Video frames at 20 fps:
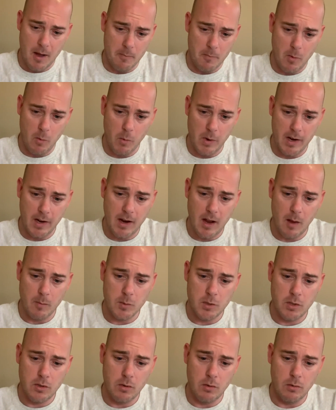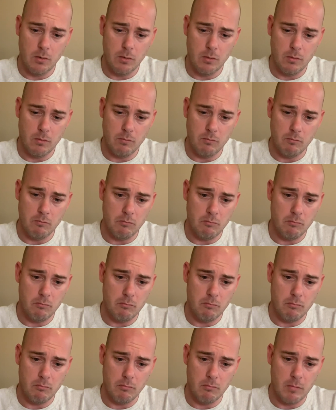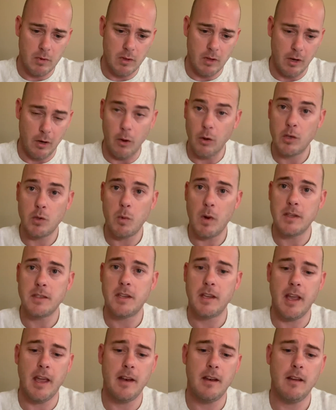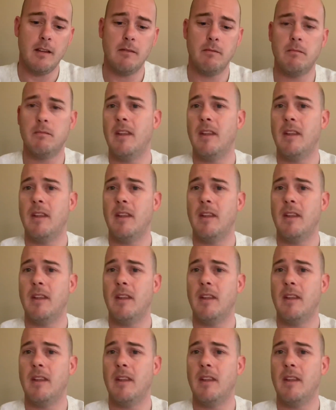When it comes to the looks, once again,